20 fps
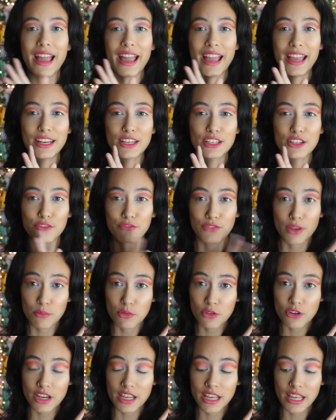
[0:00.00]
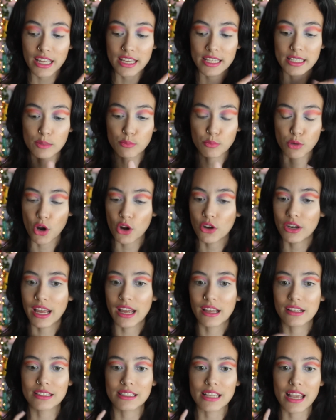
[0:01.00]
And February is
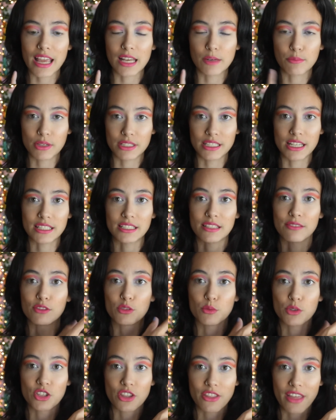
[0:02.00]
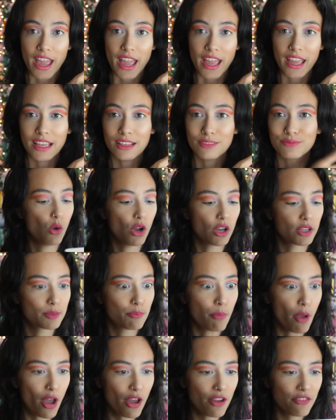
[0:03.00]
pronouns and possessives, which they works
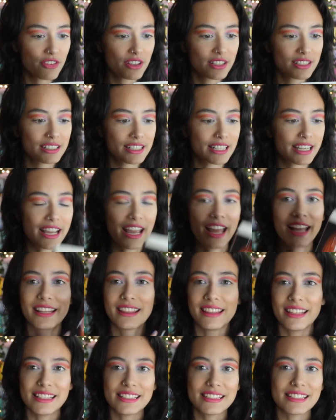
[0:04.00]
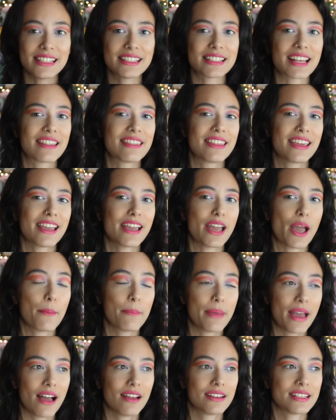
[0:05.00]
perfectly. And this is, I think,
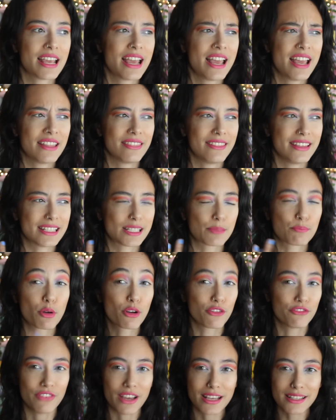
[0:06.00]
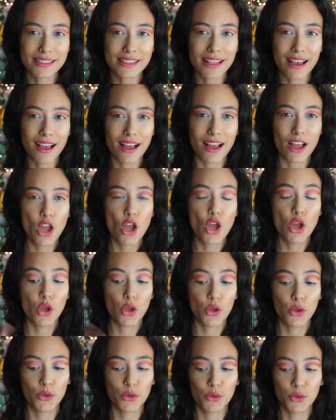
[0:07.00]
about this professor
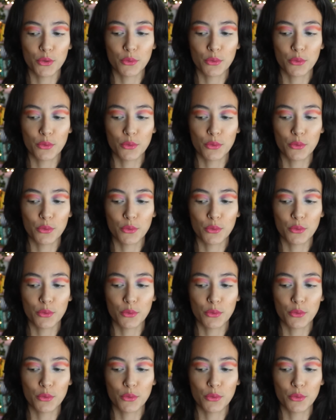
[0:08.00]
who